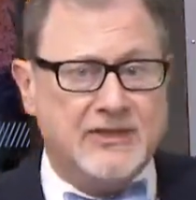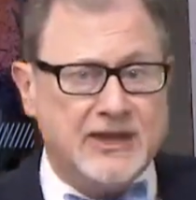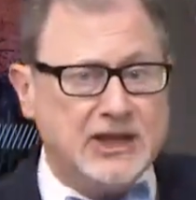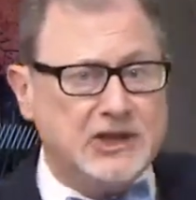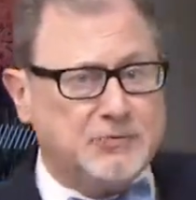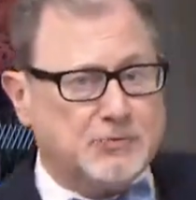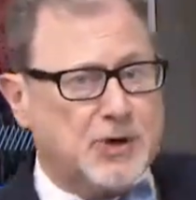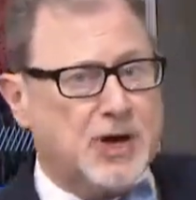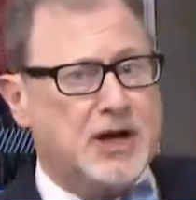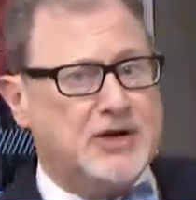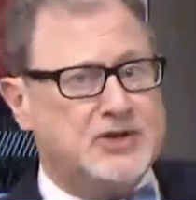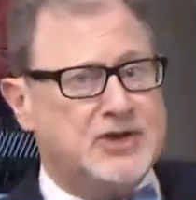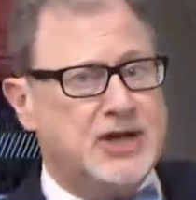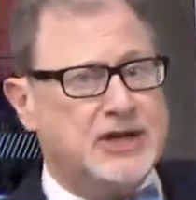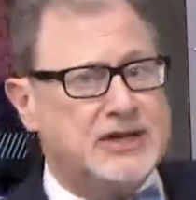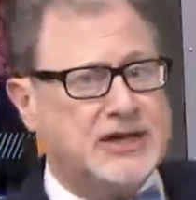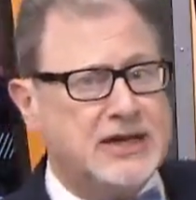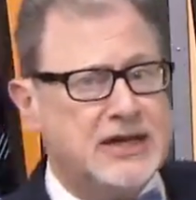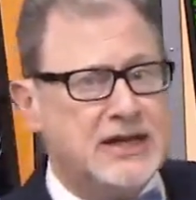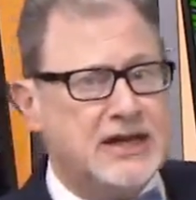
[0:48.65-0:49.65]
This
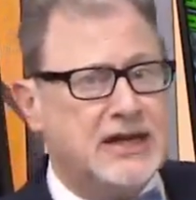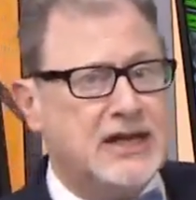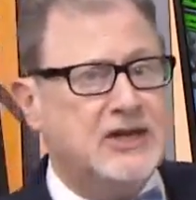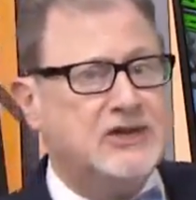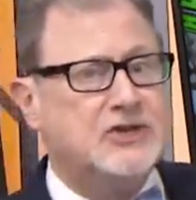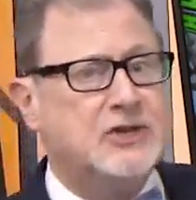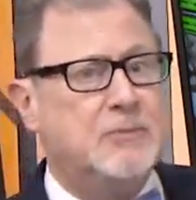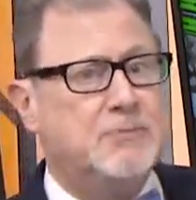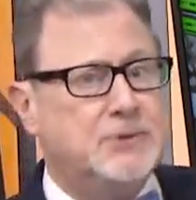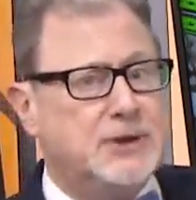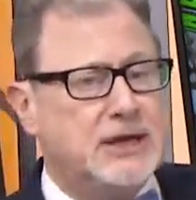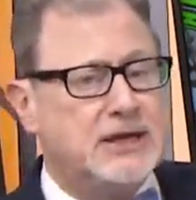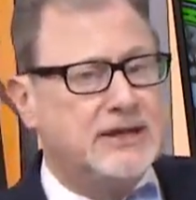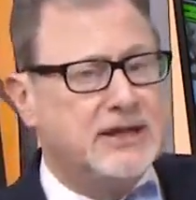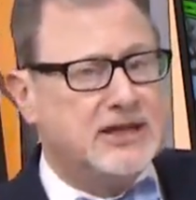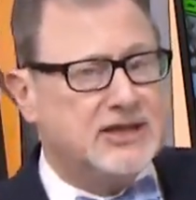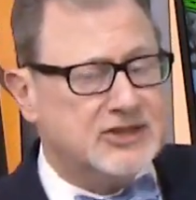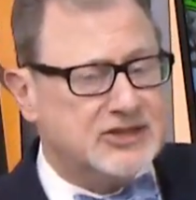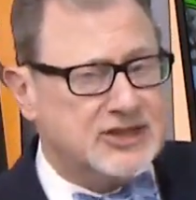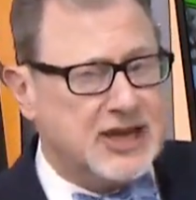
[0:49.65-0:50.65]
project is
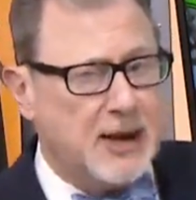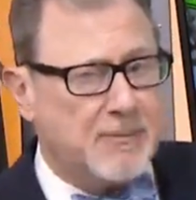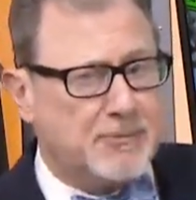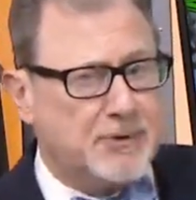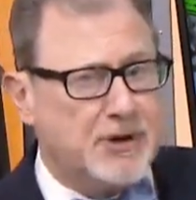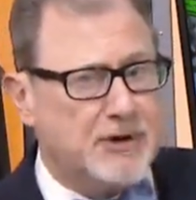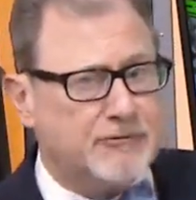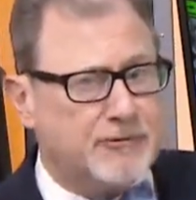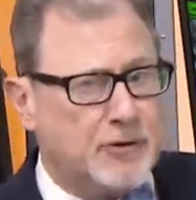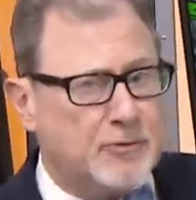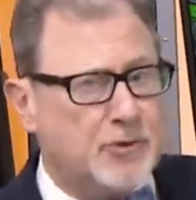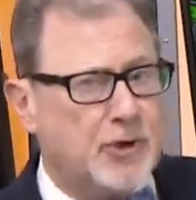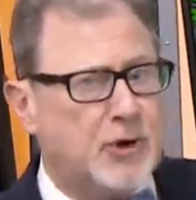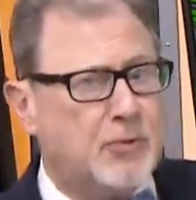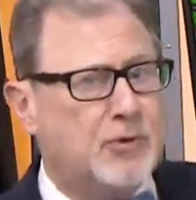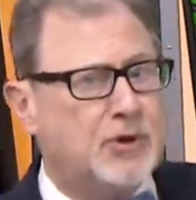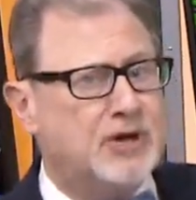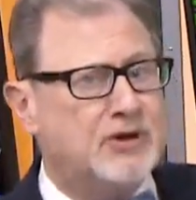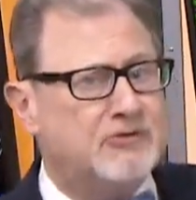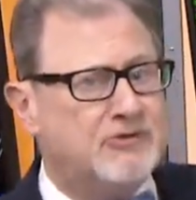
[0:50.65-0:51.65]
completely separate from
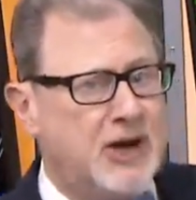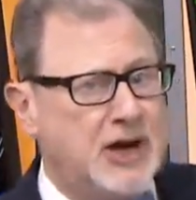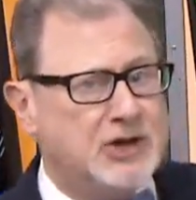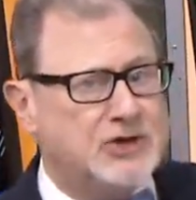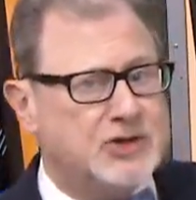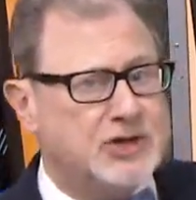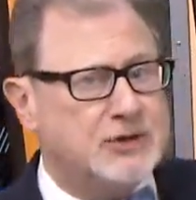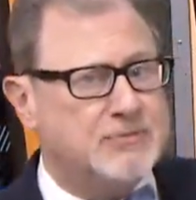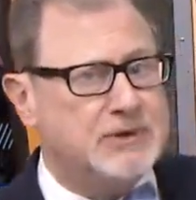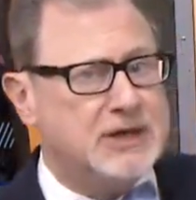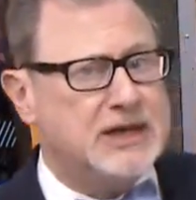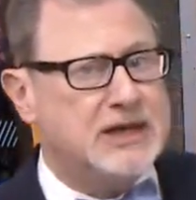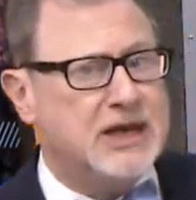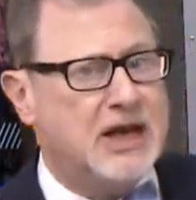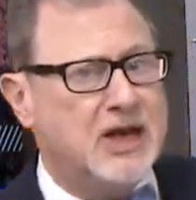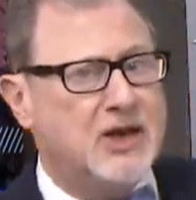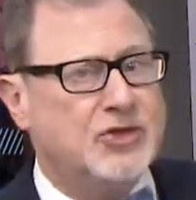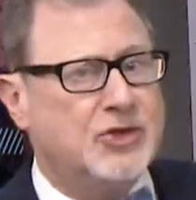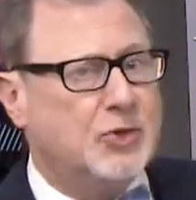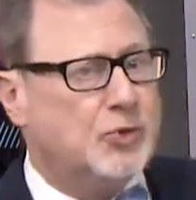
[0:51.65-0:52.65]
what will eventually
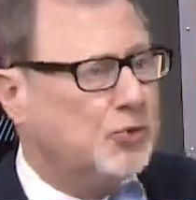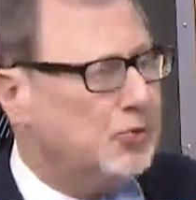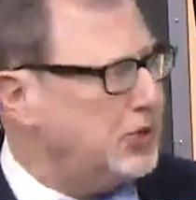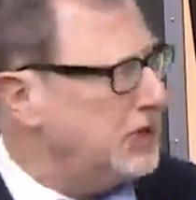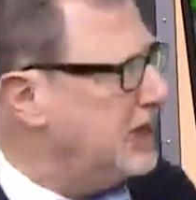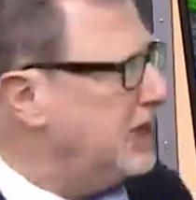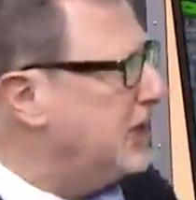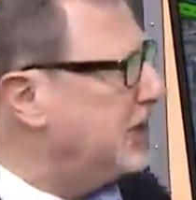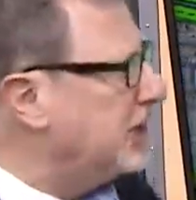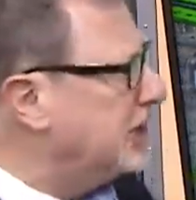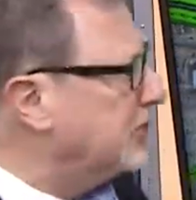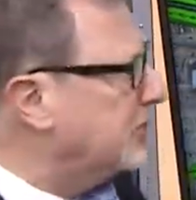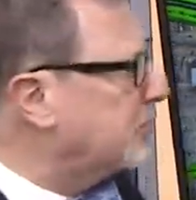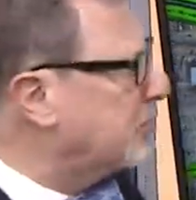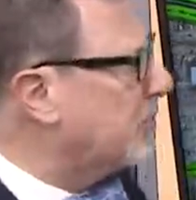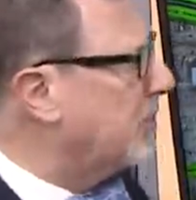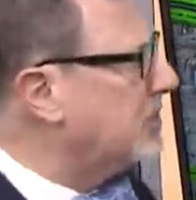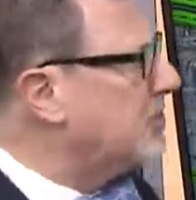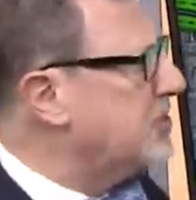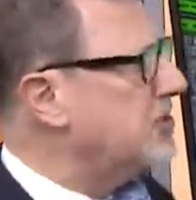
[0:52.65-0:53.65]
be the
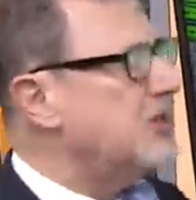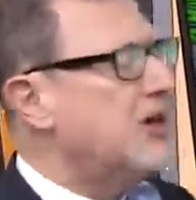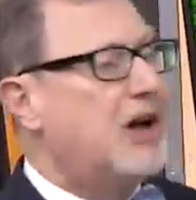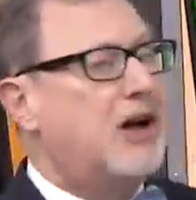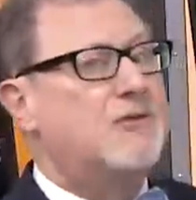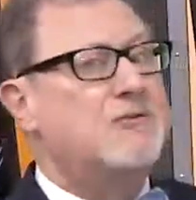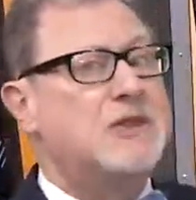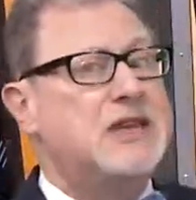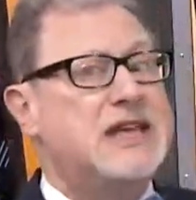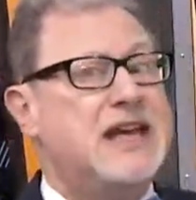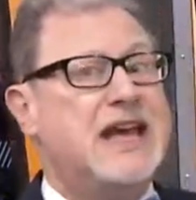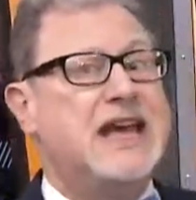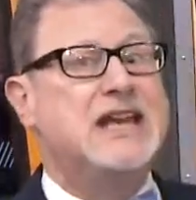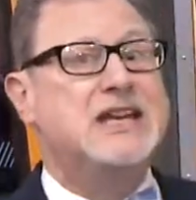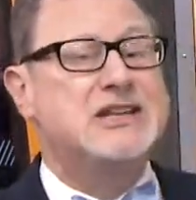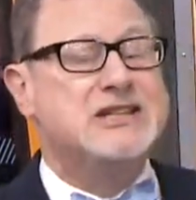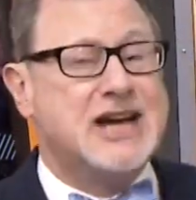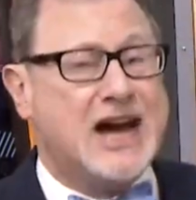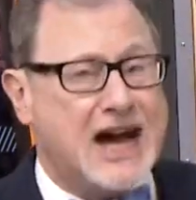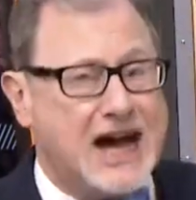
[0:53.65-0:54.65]
reconstruction of the
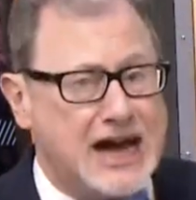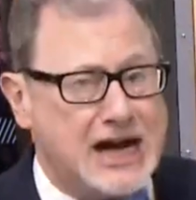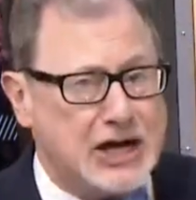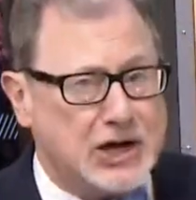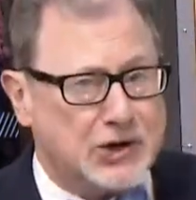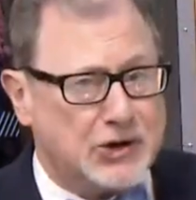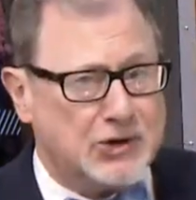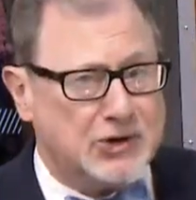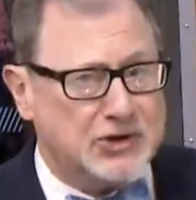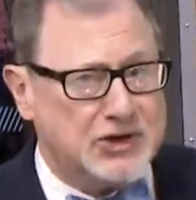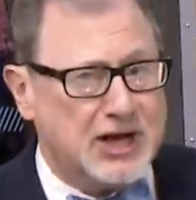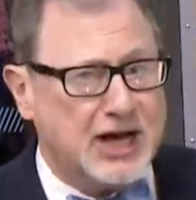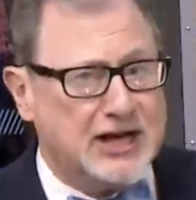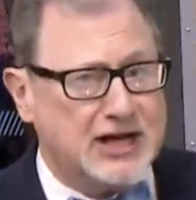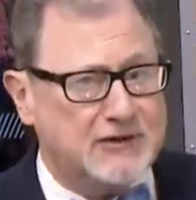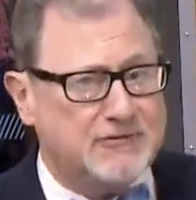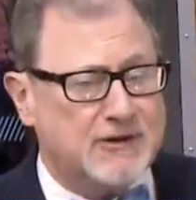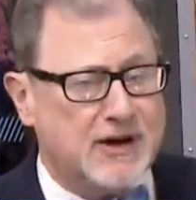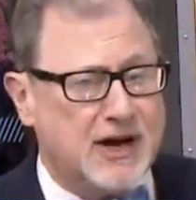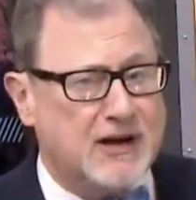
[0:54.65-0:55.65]
entire
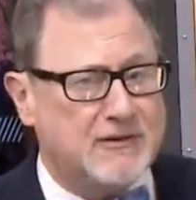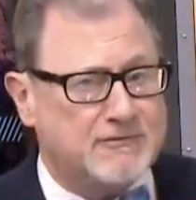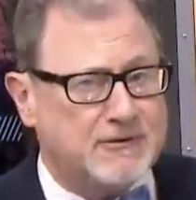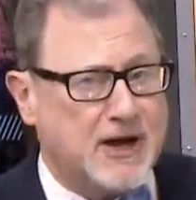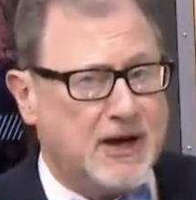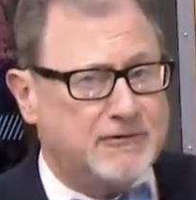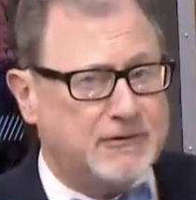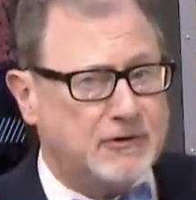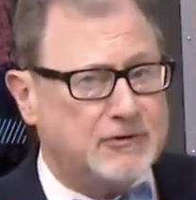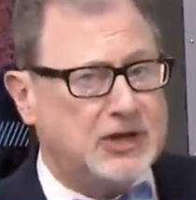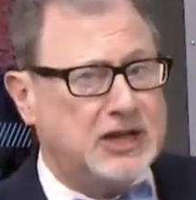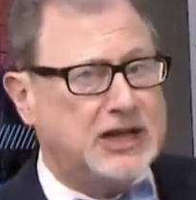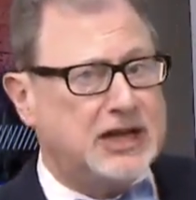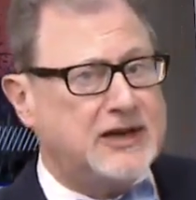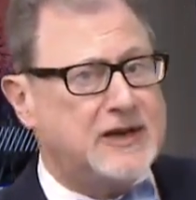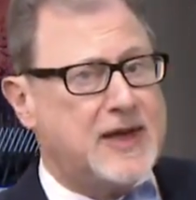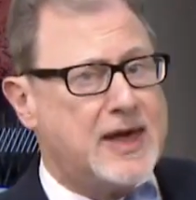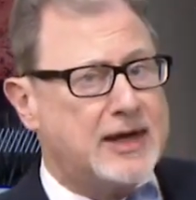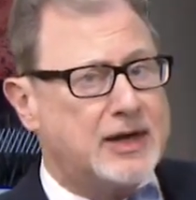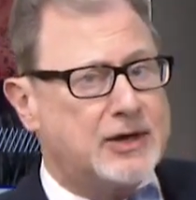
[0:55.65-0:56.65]
95
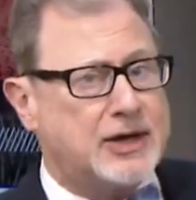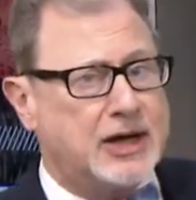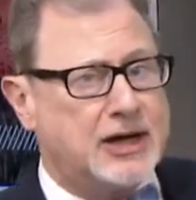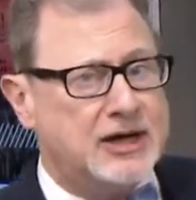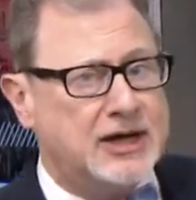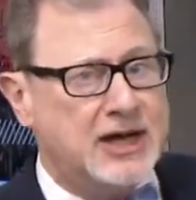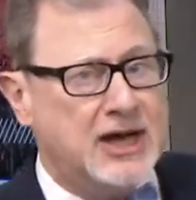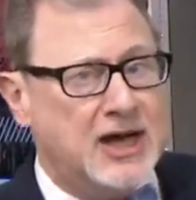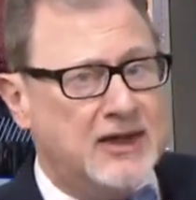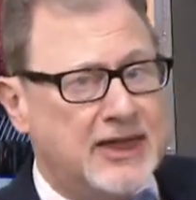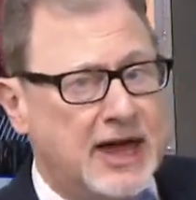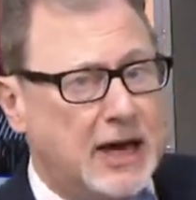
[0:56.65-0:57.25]
515 in that area.